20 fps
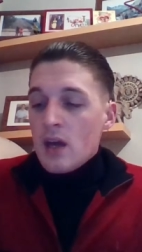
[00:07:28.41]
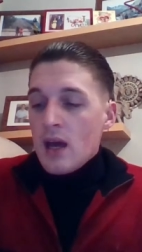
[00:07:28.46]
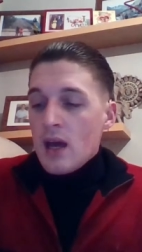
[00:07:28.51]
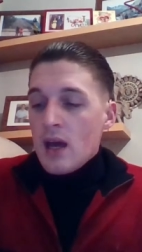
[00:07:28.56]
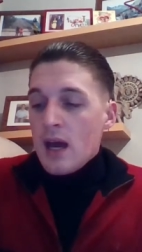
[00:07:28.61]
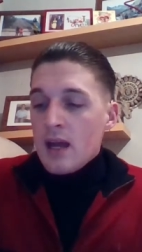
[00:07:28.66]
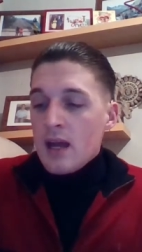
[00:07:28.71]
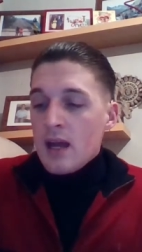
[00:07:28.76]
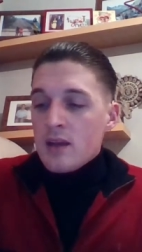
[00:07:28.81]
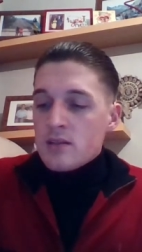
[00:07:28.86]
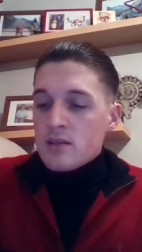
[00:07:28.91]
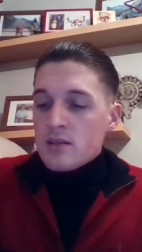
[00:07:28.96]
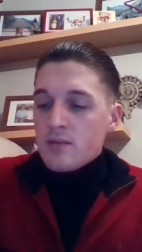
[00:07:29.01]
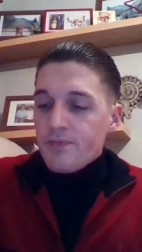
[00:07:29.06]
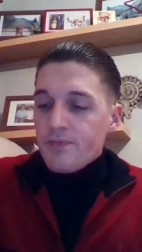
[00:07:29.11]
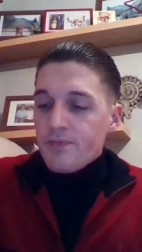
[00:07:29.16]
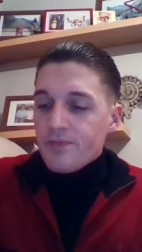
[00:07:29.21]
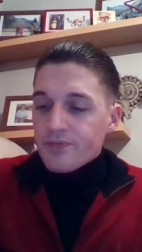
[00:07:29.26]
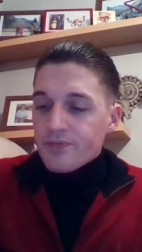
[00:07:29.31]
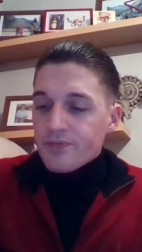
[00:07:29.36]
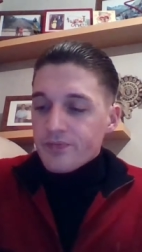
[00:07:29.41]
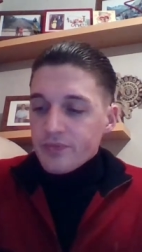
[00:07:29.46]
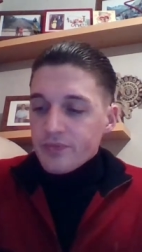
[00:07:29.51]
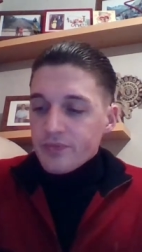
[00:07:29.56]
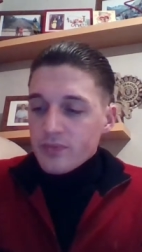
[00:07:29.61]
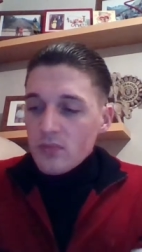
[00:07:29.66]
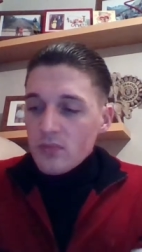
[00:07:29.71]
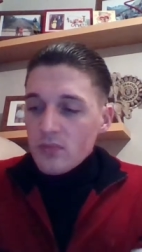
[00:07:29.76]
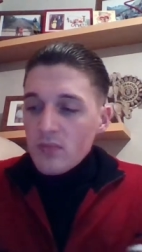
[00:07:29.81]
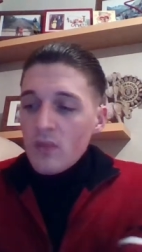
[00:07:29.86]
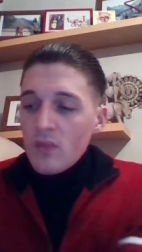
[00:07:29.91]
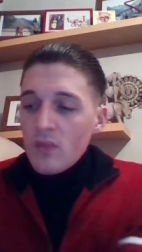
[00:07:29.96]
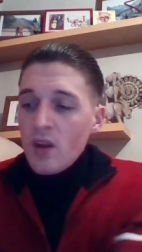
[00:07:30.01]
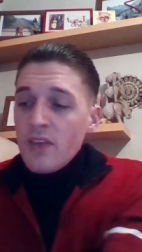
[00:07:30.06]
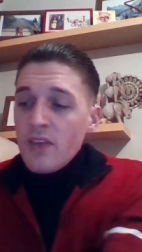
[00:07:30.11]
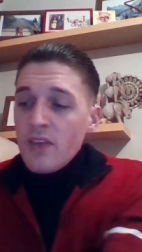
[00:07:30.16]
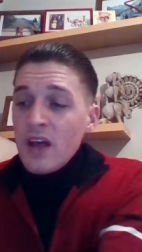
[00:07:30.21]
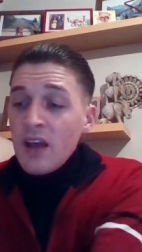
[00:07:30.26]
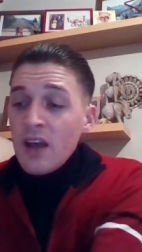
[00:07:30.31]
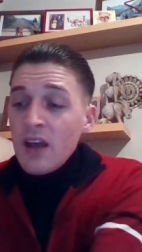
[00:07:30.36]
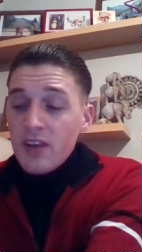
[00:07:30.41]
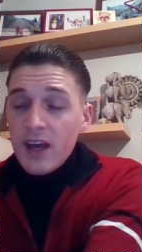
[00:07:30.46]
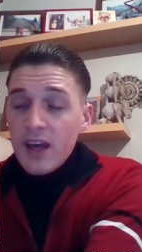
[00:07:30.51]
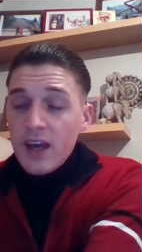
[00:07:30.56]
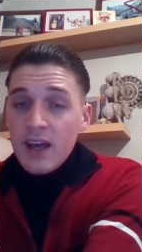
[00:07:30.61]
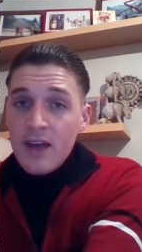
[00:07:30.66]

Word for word: And they're lovely,